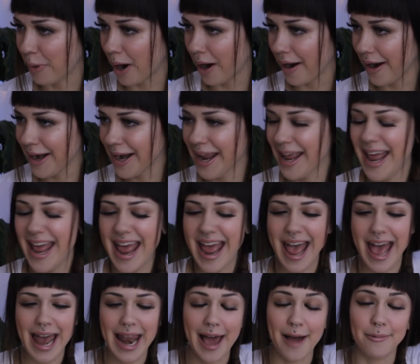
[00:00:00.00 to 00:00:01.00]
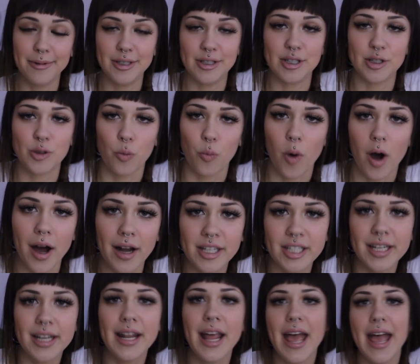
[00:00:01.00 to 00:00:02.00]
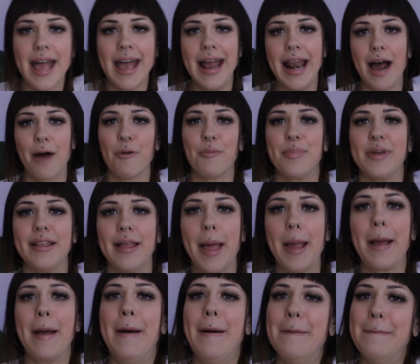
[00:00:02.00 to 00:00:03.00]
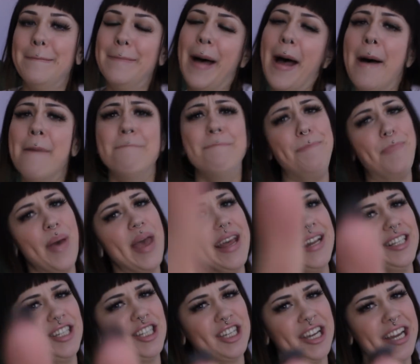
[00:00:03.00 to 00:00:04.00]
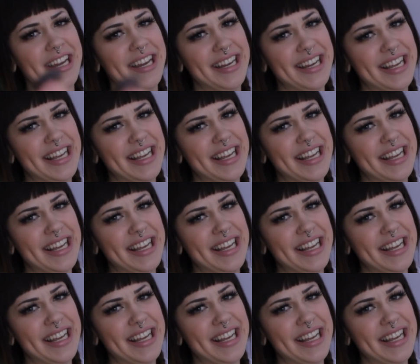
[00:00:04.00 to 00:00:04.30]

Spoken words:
part, and I would just watch it and I would be like, bitch,